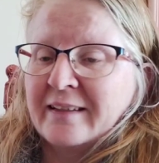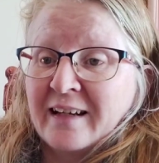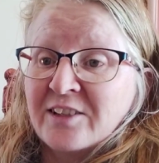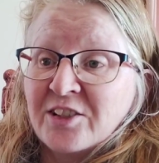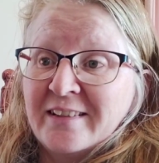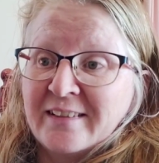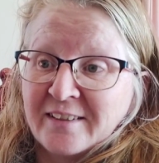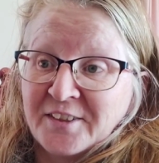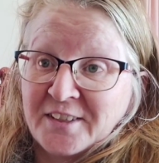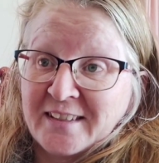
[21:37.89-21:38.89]
It actually
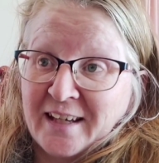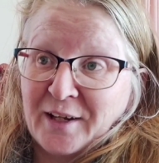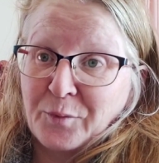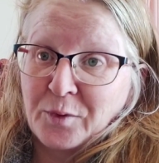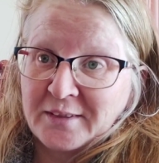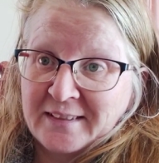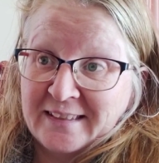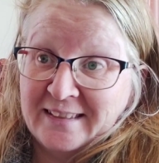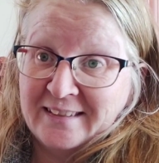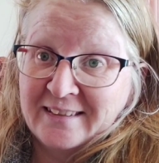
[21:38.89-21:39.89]
doesn't say what
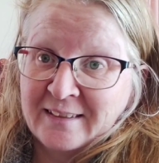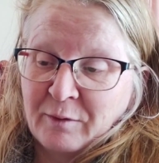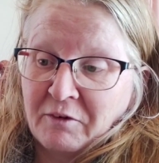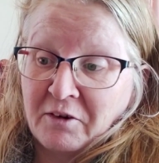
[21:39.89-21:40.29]
seeds